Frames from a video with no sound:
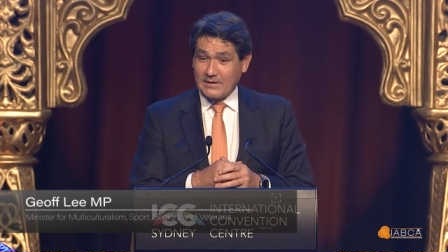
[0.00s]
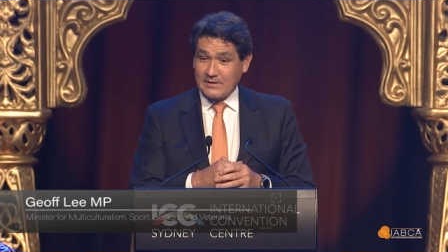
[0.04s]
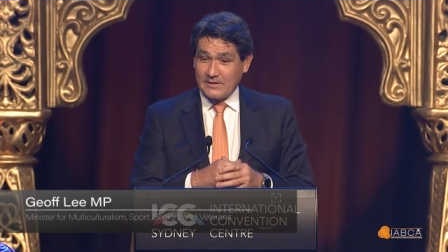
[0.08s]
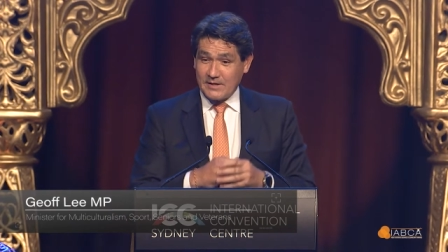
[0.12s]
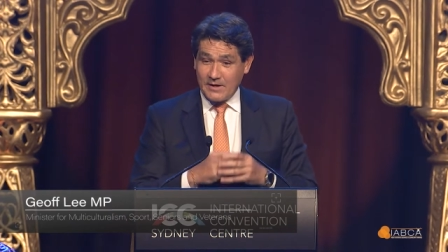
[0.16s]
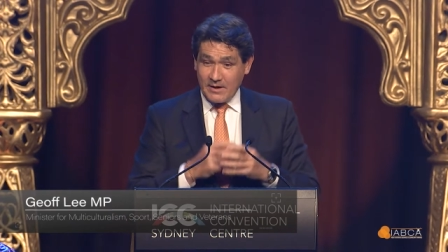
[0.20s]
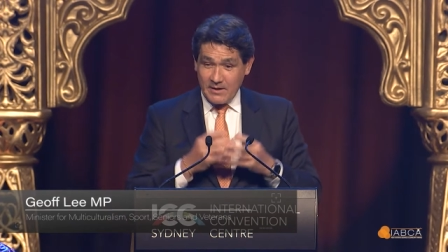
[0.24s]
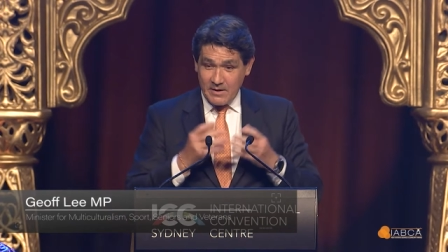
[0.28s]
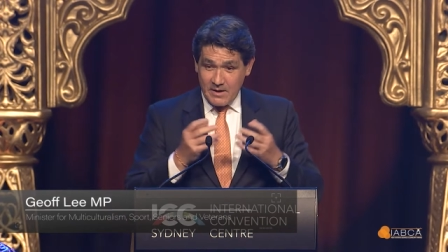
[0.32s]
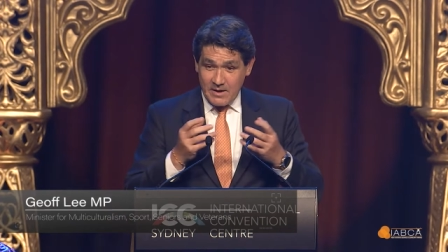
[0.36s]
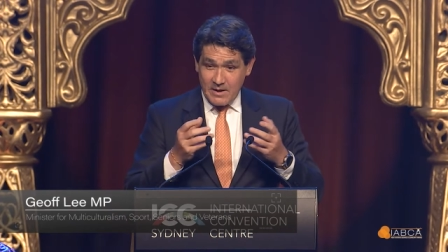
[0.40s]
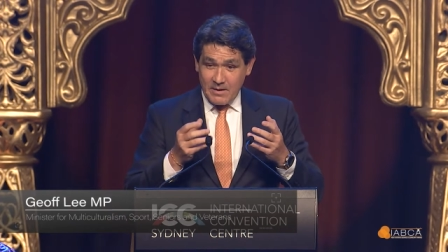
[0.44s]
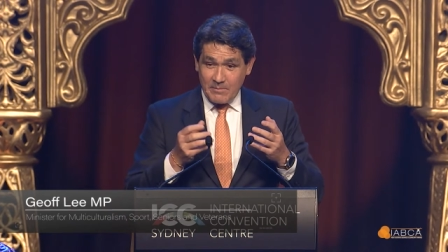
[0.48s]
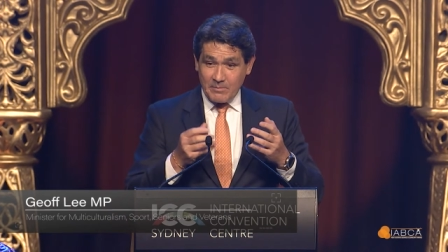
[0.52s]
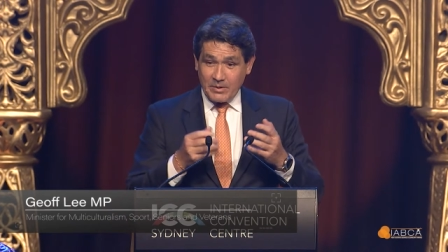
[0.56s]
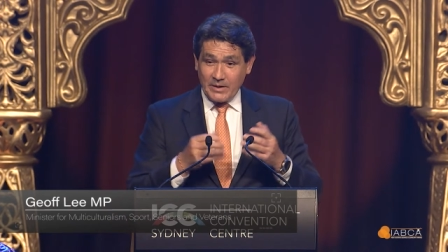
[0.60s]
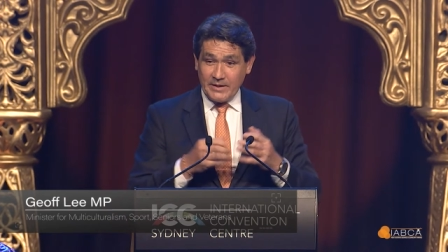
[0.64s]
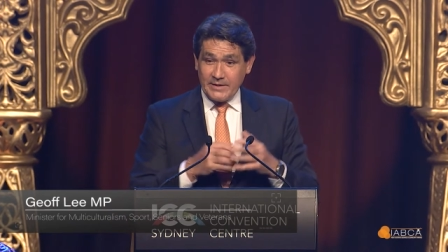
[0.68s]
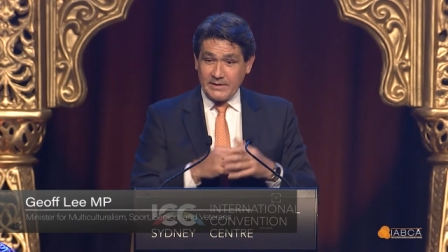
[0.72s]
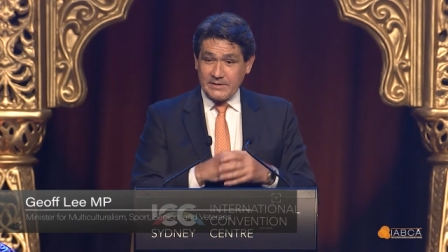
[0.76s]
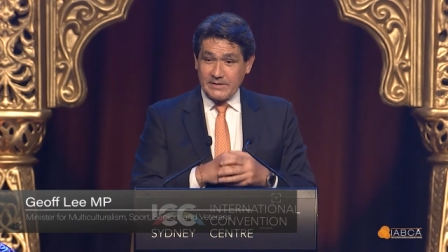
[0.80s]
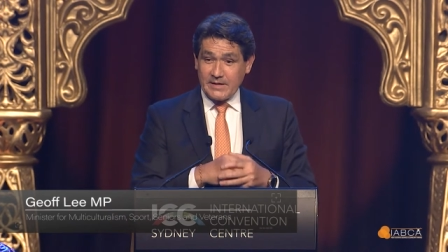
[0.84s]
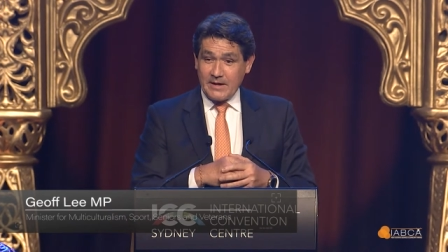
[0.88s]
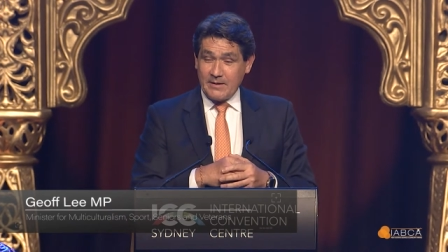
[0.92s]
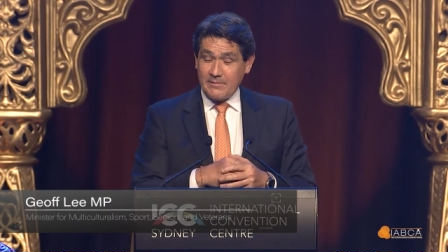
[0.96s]
So
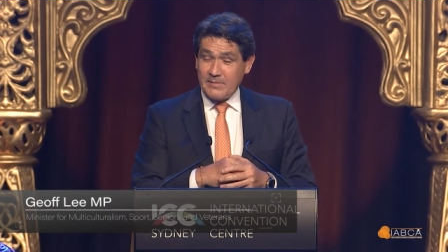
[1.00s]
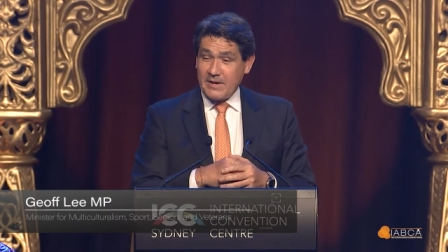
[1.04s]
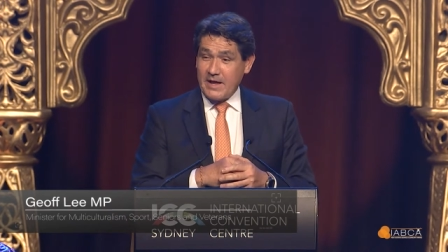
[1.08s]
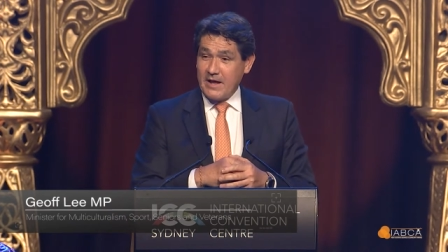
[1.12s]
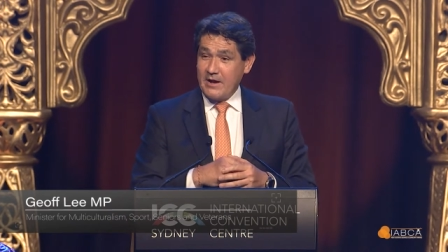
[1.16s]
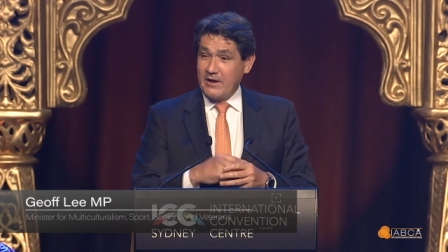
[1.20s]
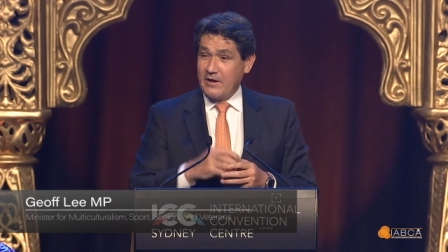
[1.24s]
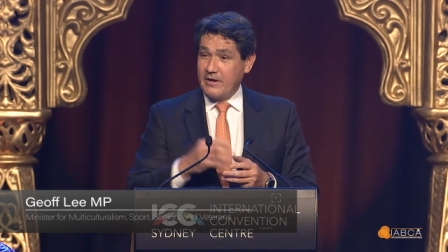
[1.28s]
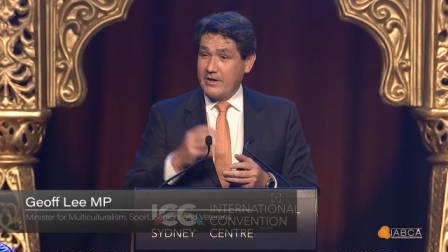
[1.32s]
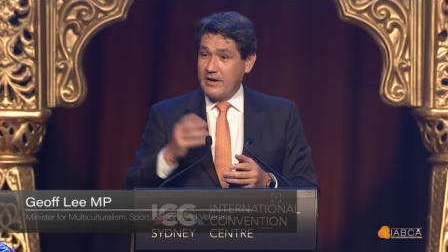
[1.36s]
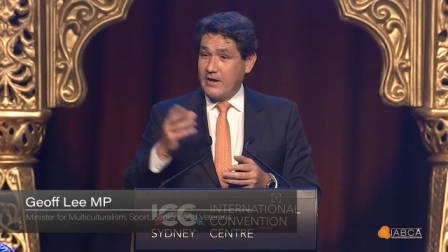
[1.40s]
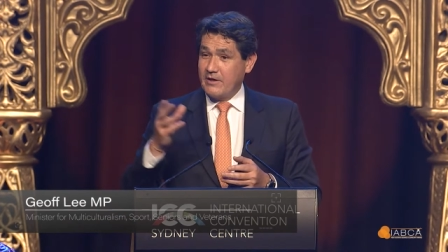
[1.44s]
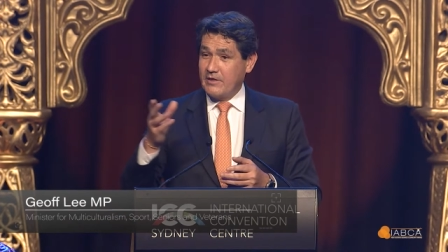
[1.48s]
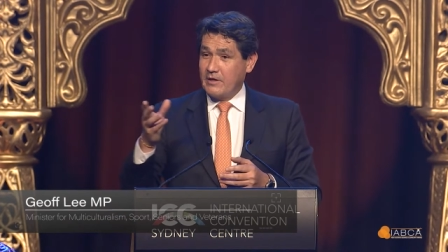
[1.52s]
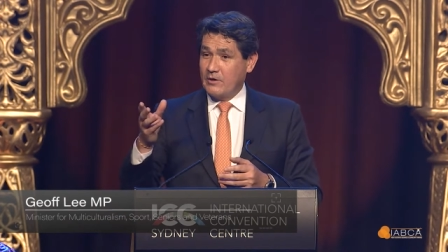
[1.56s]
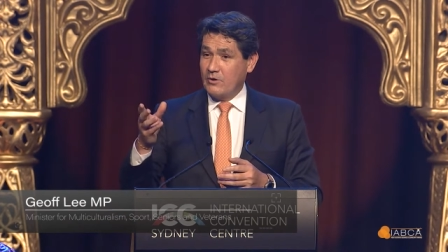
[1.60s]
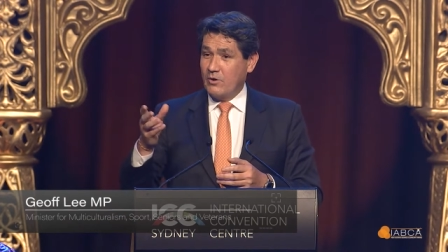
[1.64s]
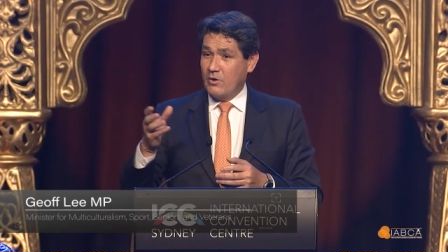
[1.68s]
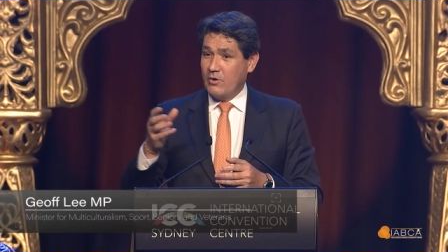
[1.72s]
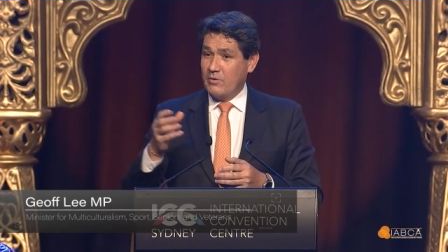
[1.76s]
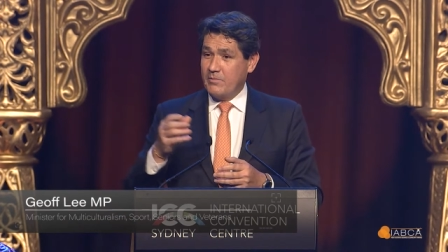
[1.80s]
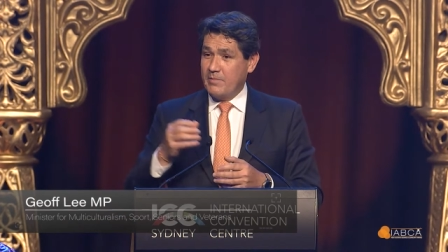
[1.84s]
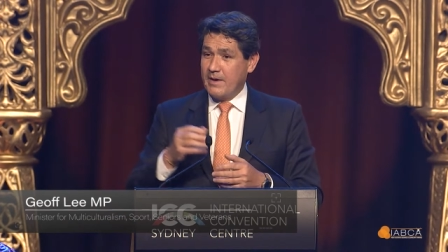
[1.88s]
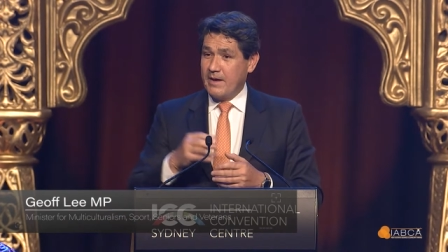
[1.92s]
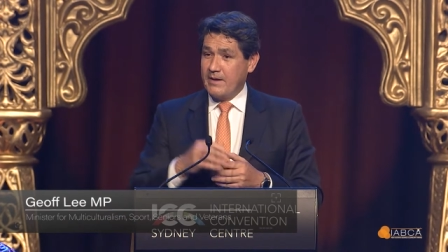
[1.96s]
please come down. I know the
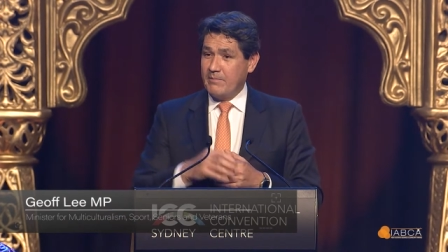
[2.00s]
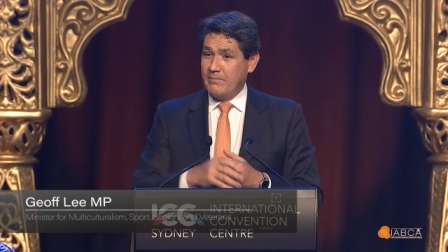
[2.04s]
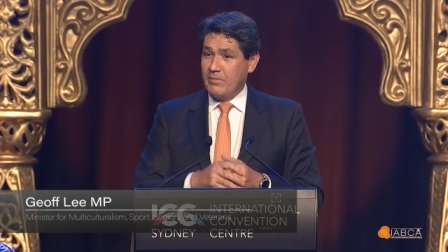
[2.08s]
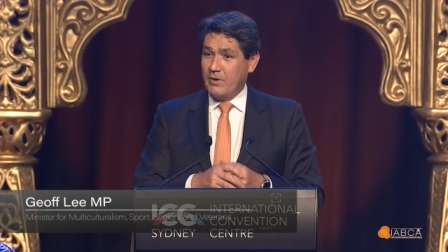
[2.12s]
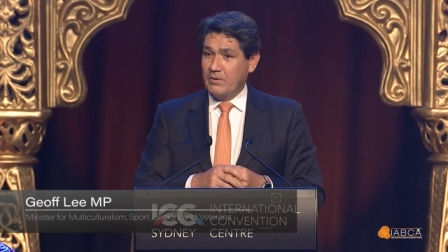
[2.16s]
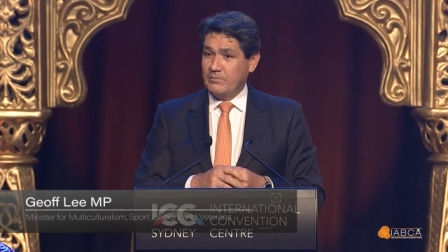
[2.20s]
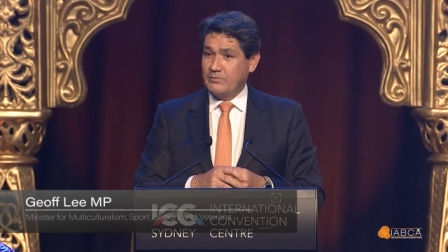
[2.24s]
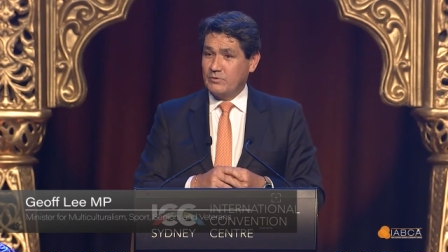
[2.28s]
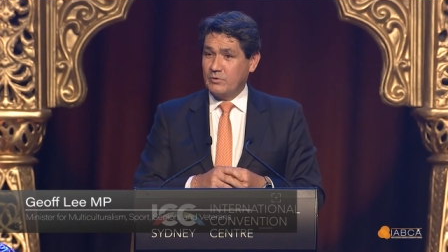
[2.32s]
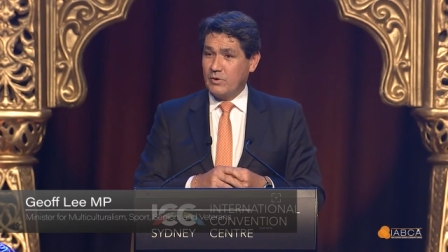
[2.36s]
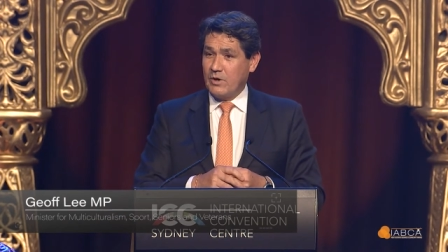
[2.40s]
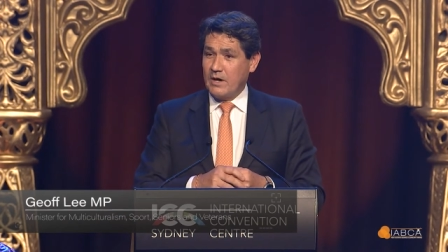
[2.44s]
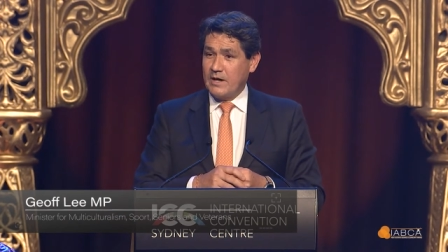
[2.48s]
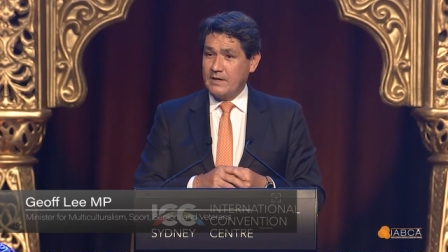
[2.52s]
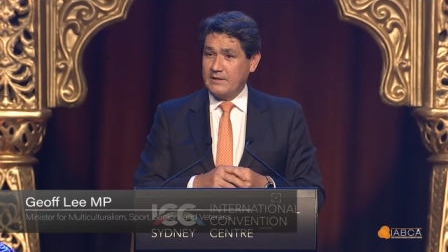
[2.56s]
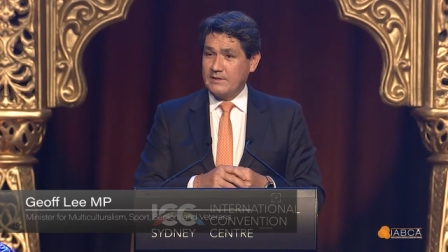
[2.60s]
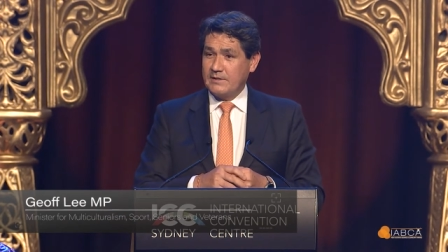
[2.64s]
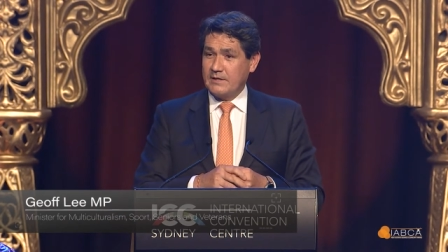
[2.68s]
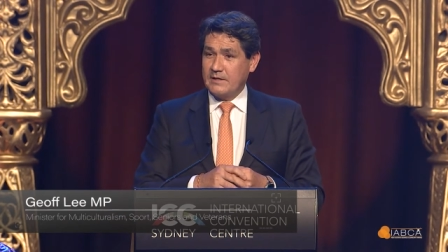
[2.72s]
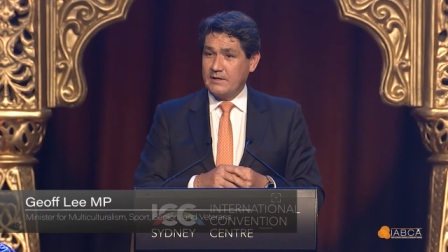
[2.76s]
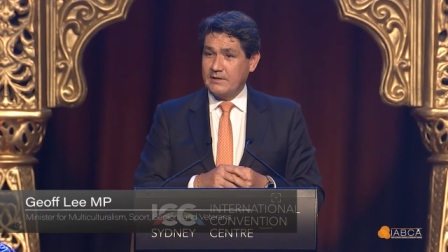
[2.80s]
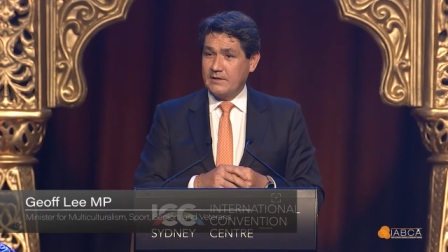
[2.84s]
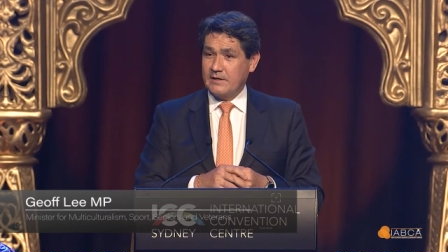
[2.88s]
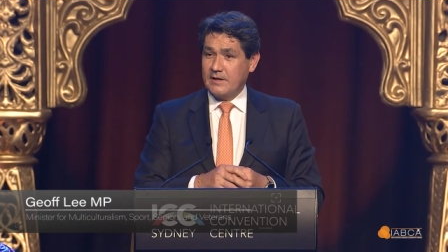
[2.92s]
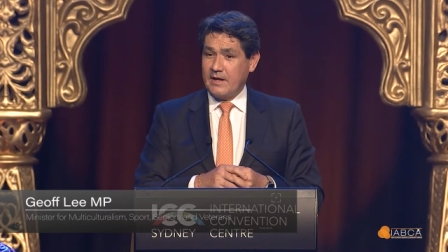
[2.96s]
Lord Mayor Bob Dwyer is
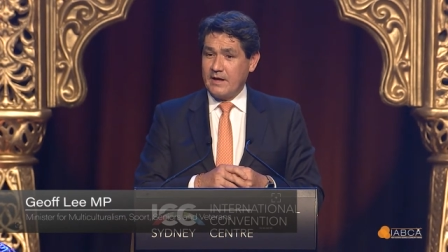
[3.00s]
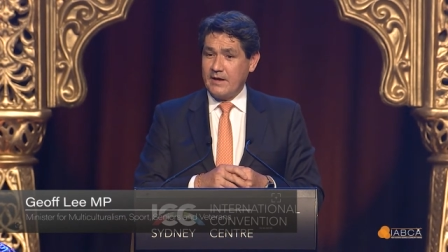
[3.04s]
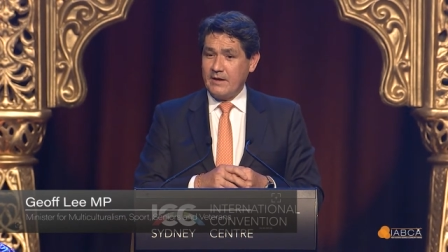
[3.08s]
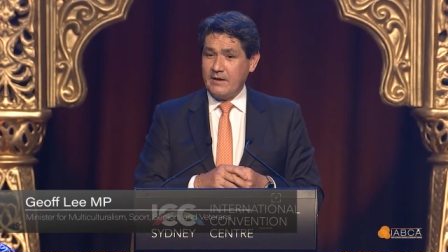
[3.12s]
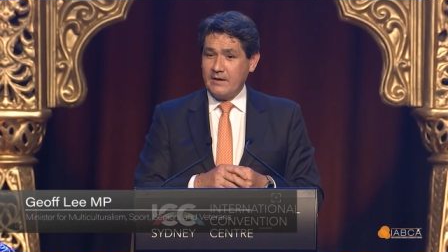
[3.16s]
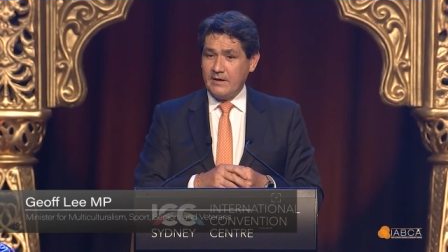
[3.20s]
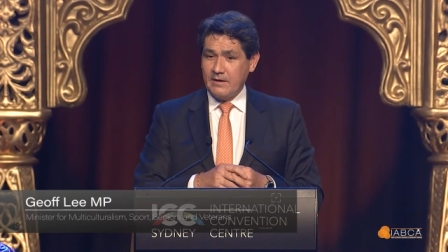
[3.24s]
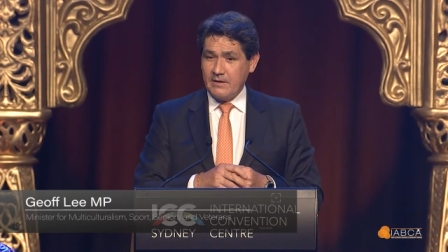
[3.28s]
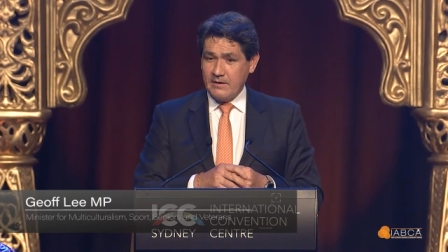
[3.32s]
here today.